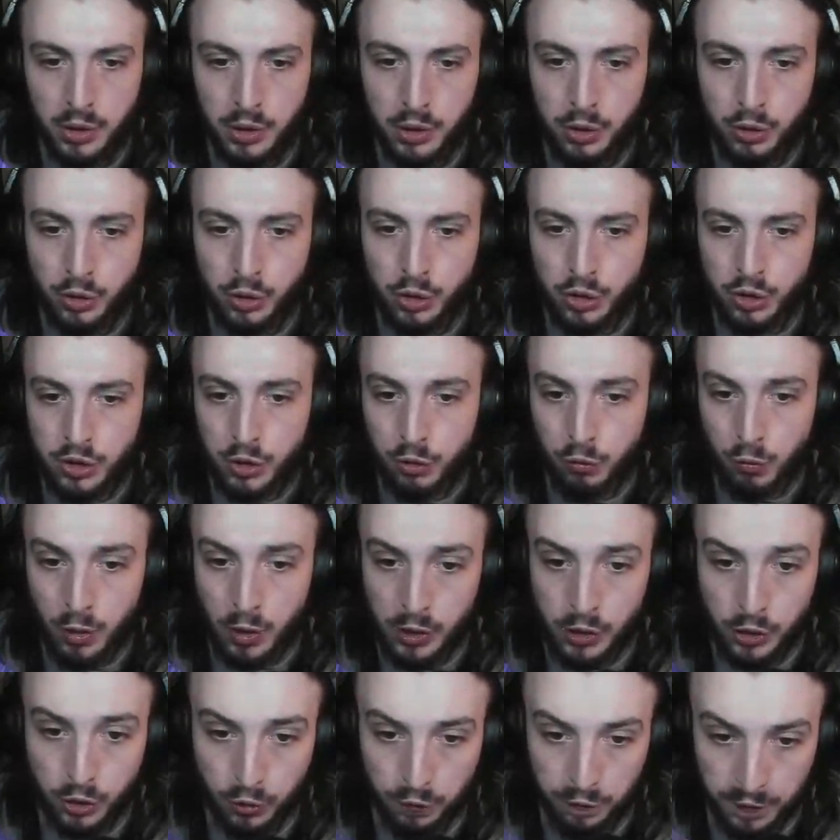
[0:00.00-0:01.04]
You are just the
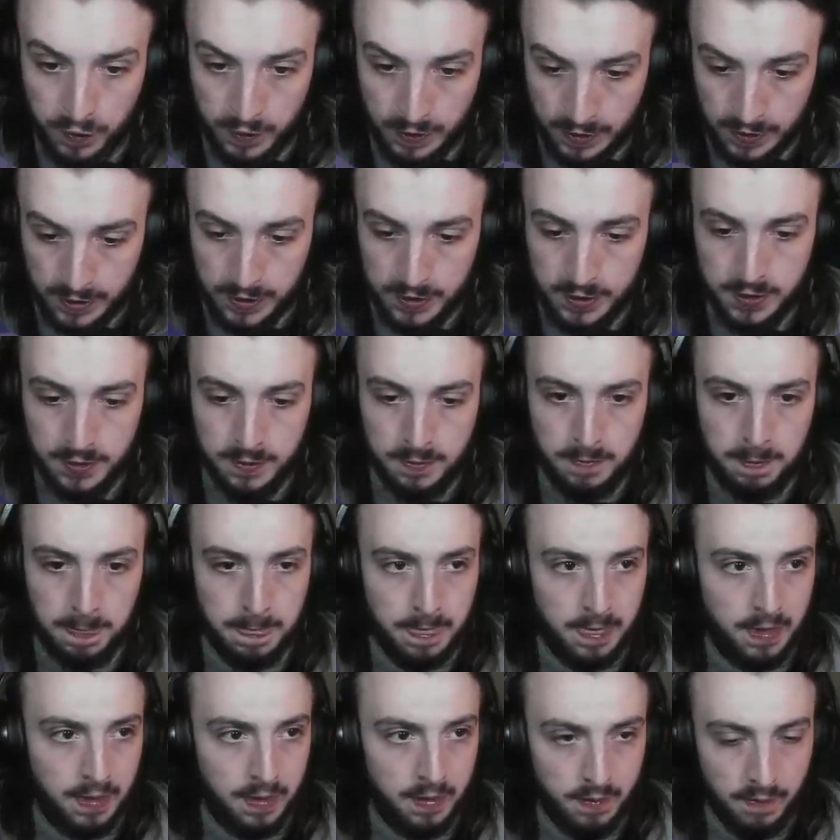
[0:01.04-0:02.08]
right toughness.
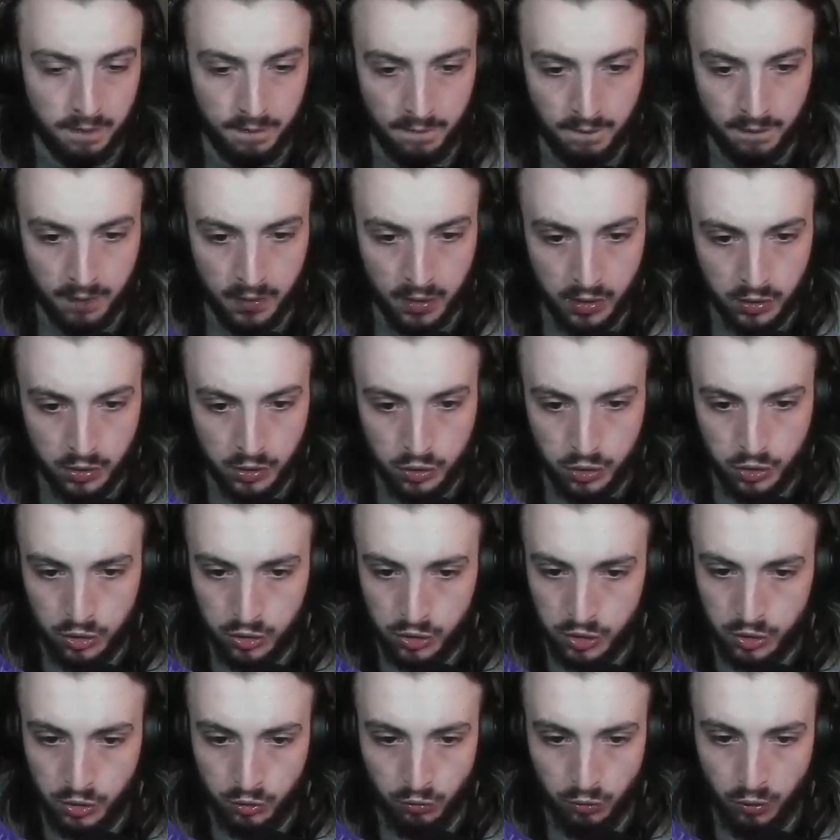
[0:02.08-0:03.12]

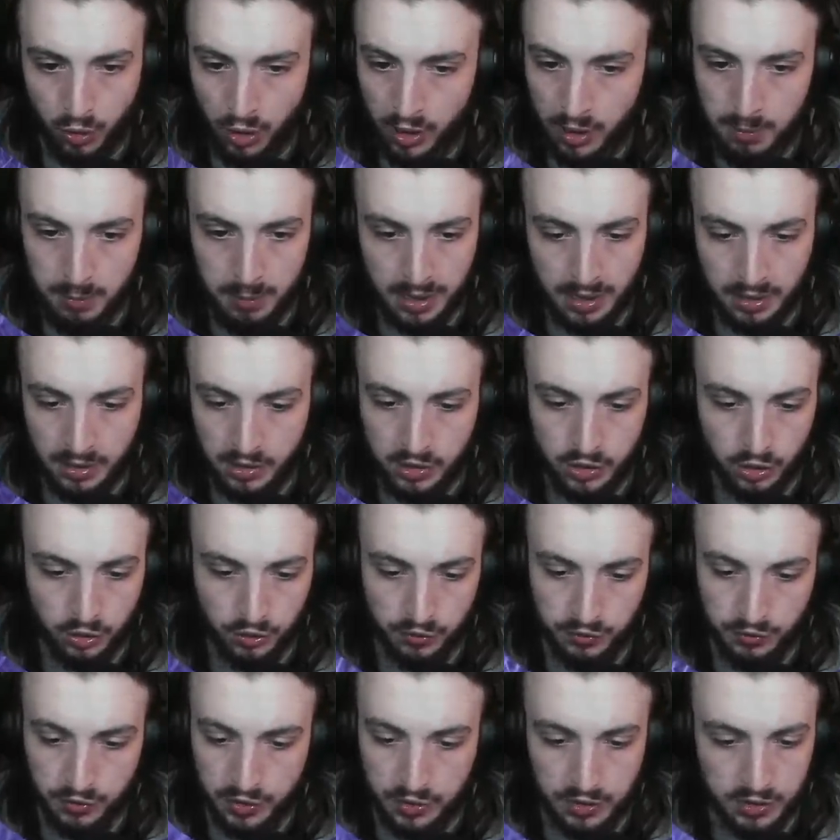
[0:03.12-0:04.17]
Just the right amount of
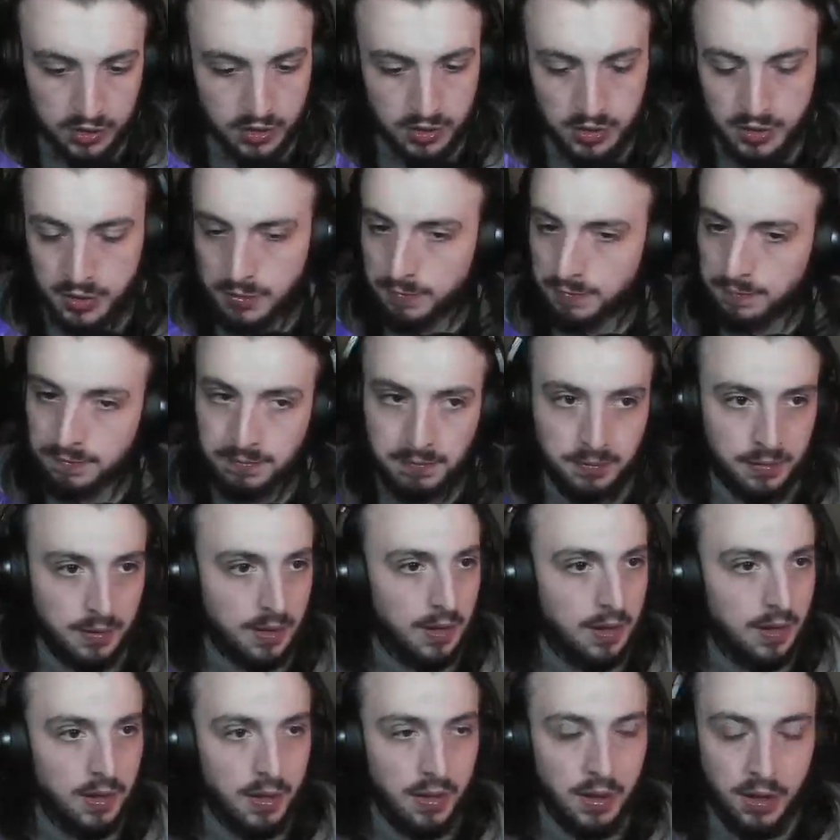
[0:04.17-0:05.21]
toughness.
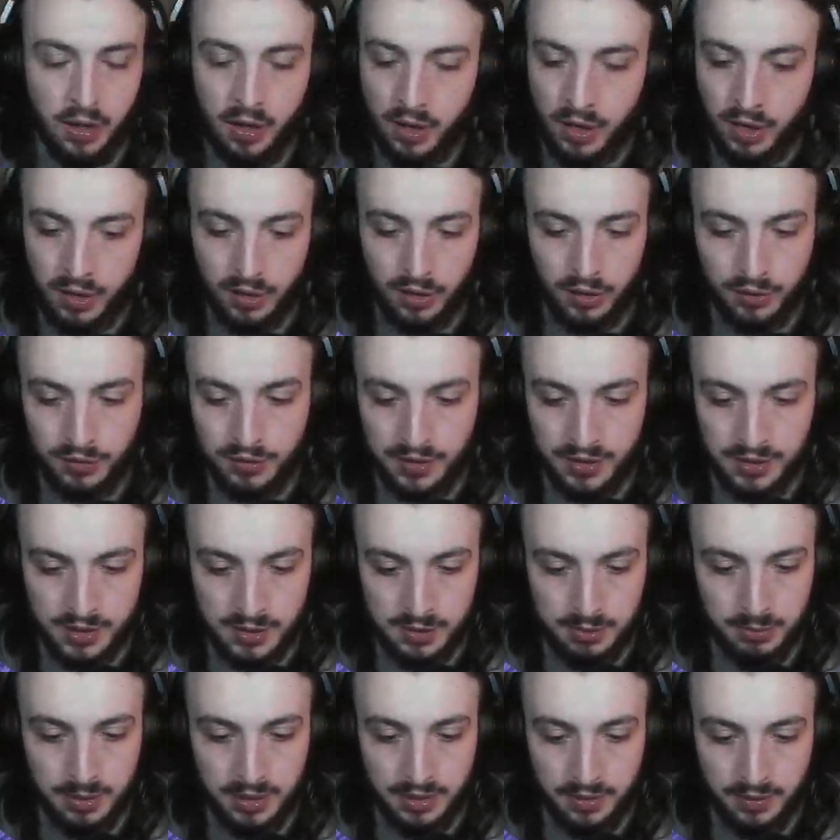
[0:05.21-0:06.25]
I love
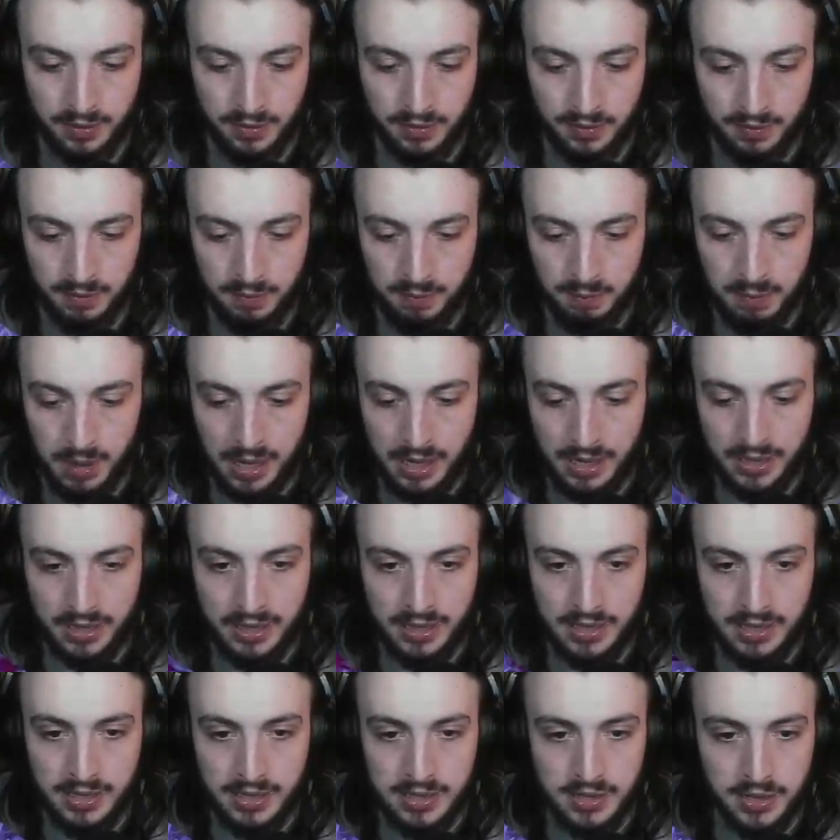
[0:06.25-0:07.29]
this, man. Make
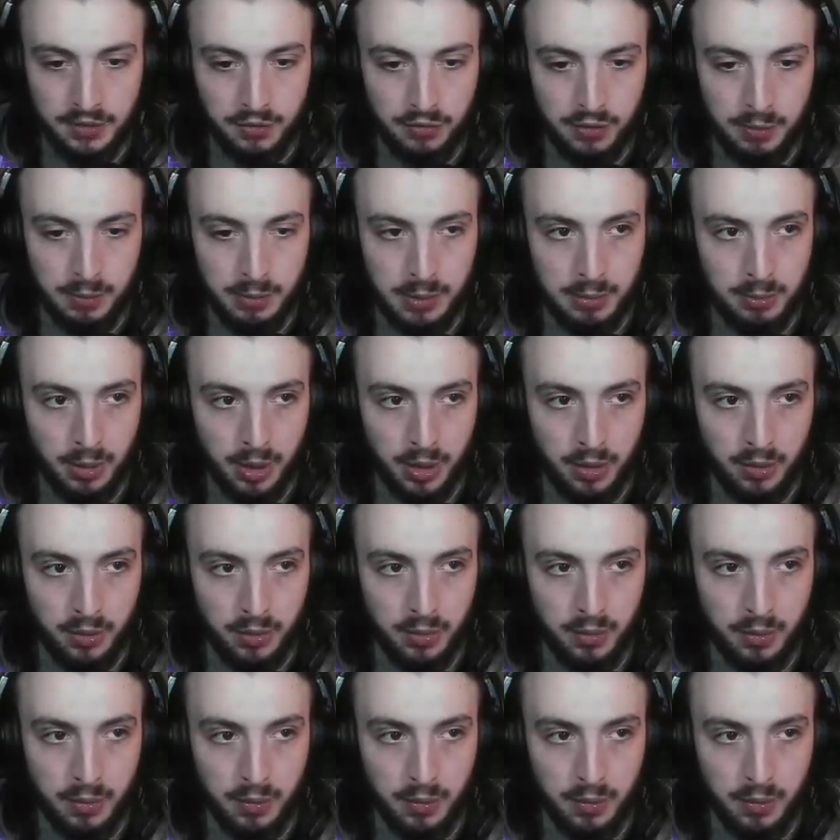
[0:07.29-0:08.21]
it easy for me, bro.